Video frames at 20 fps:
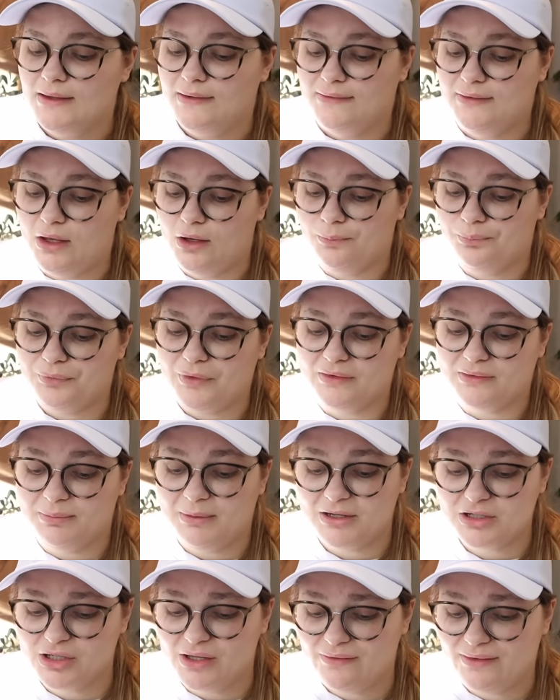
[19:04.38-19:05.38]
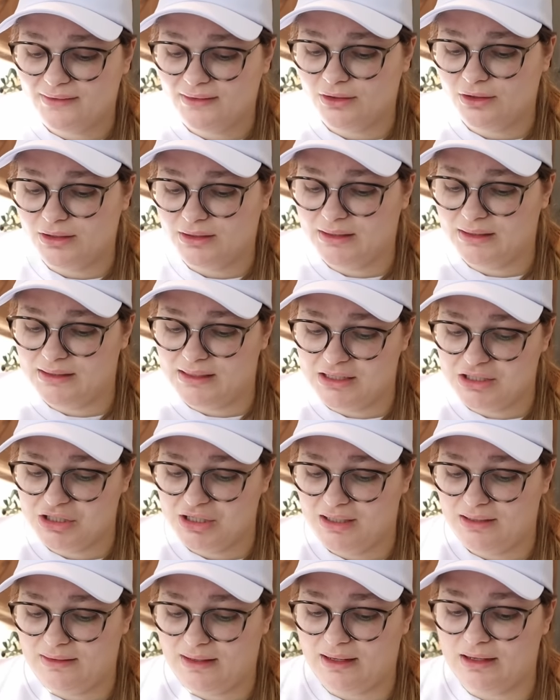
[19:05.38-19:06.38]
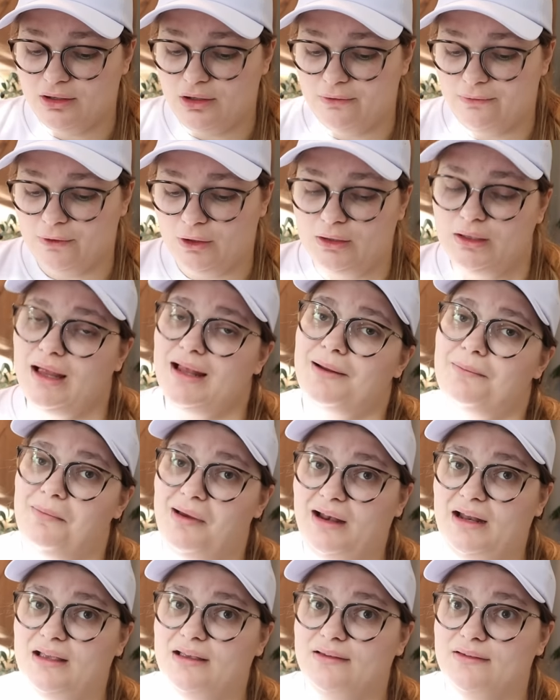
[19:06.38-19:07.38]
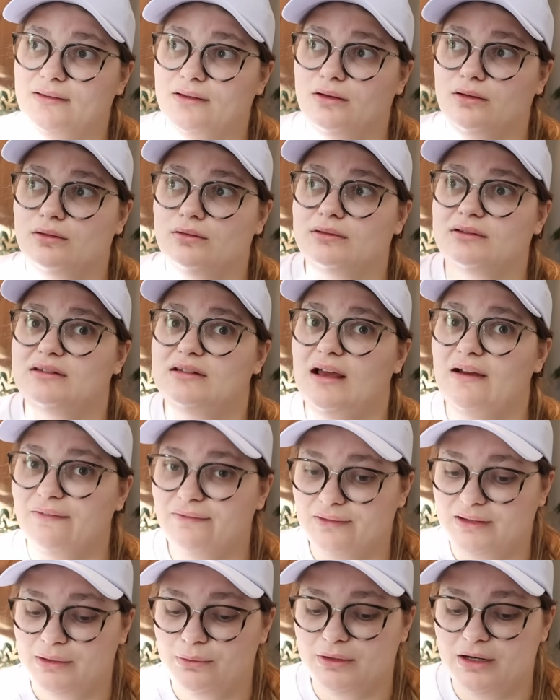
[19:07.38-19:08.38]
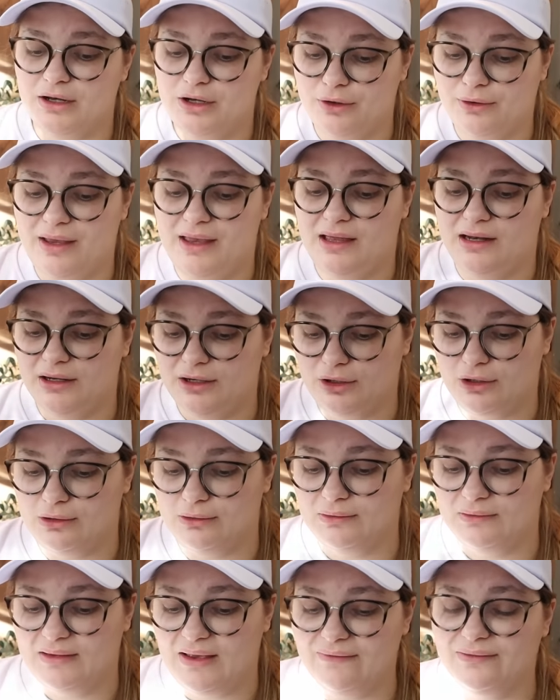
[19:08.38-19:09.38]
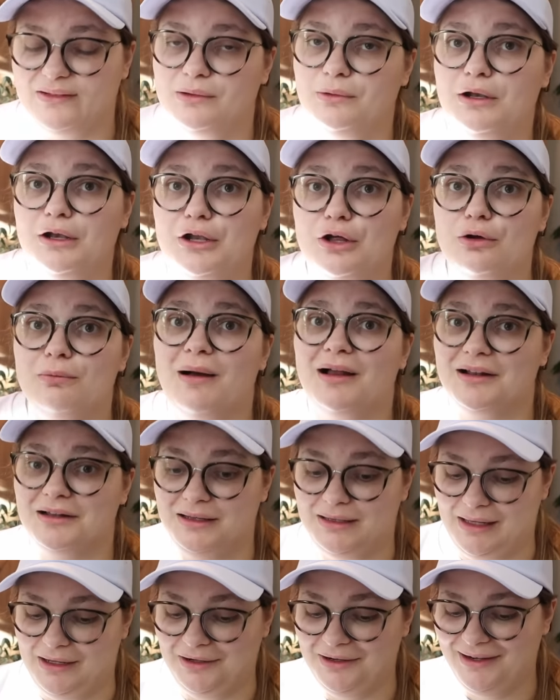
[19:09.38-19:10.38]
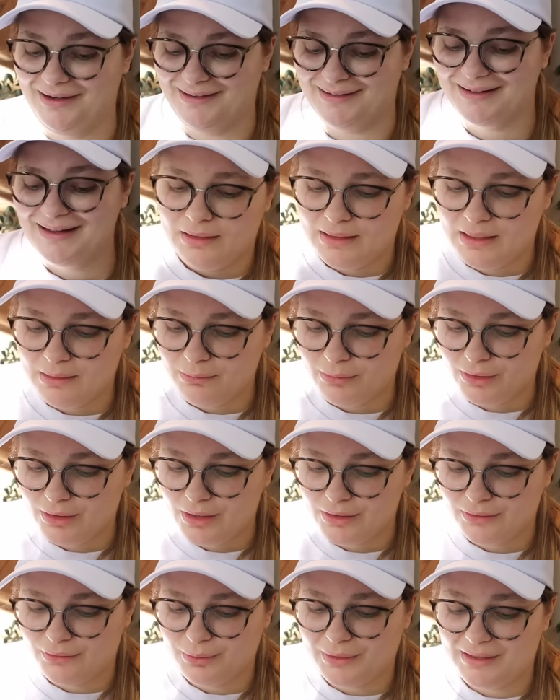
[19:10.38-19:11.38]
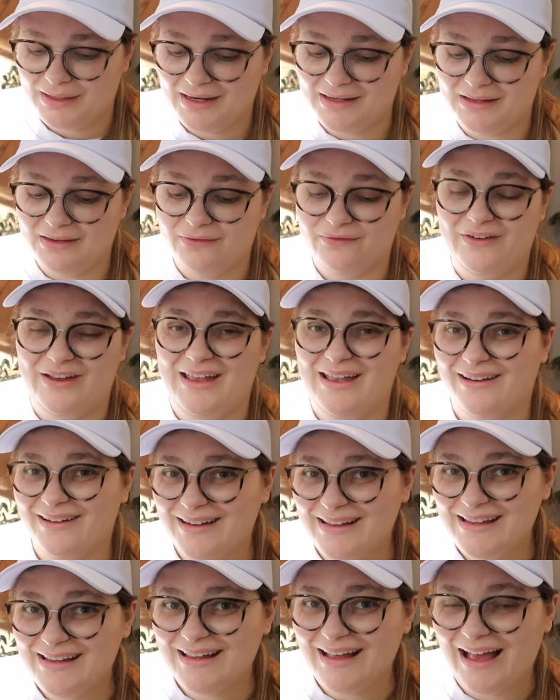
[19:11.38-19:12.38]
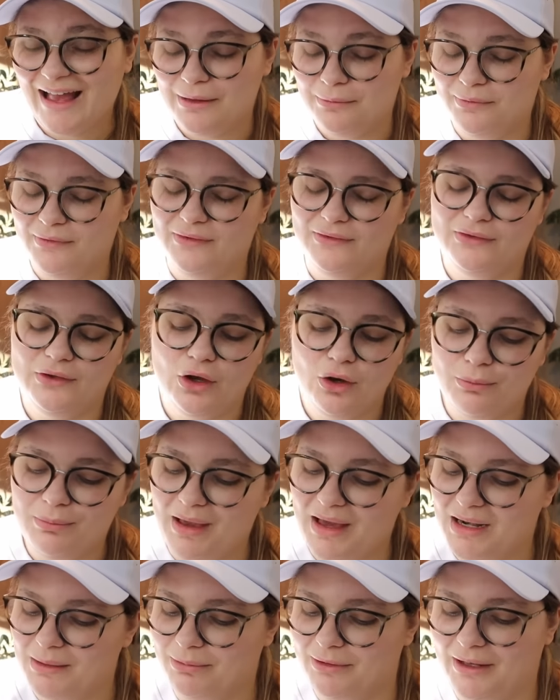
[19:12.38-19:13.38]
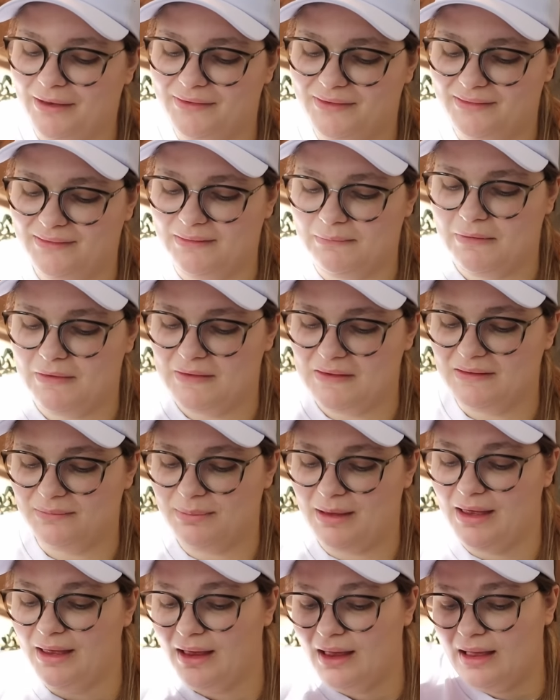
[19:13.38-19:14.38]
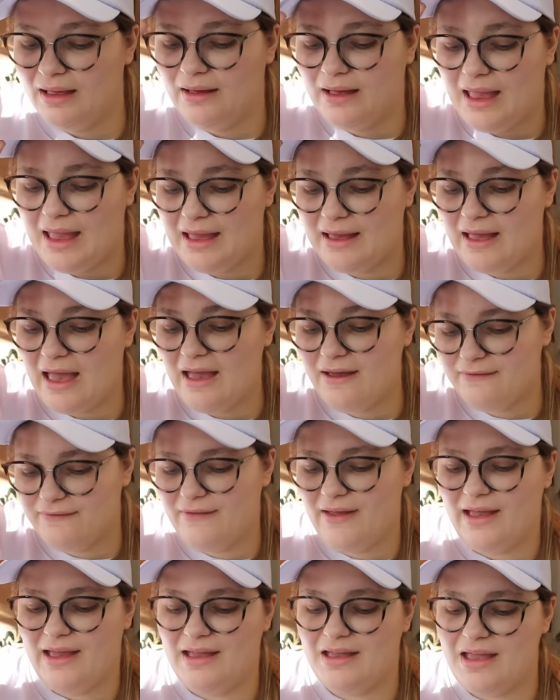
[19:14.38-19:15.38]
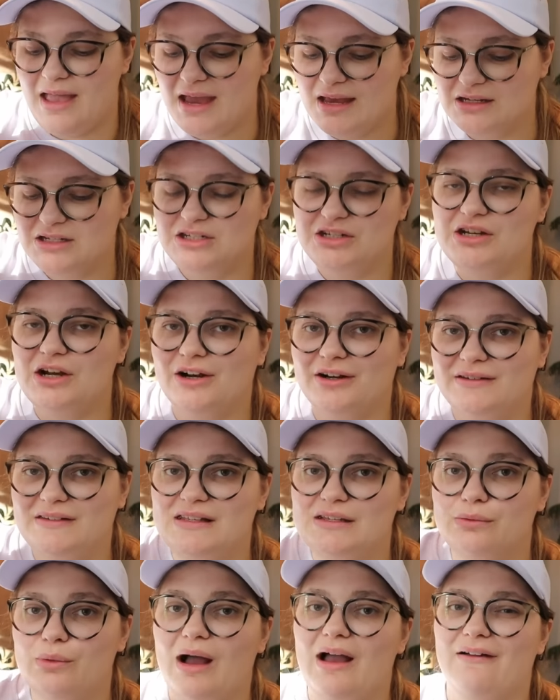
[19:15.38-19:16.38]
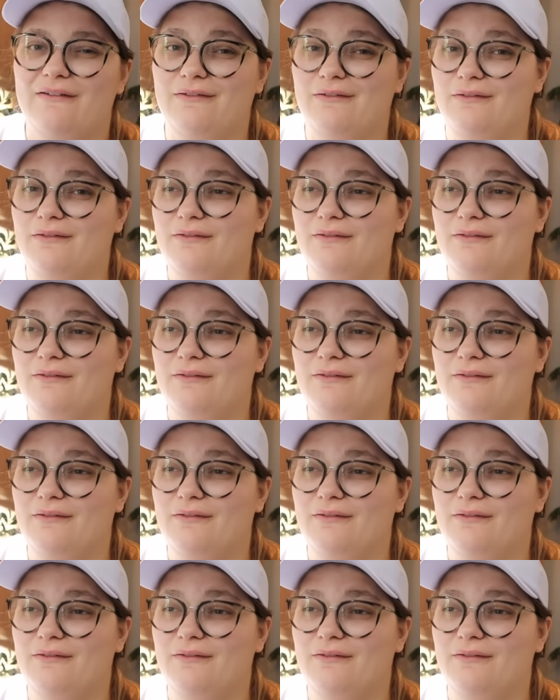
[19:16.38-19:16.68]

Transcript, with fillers: So, especially if it's in good condition, that can go for a lot of money. So, definitely wanna know Canada Goose, definitely wanna know Moncler. Number 29 is Faherty. I'm so bad at pronouncing some of these, but F A H E R T Y.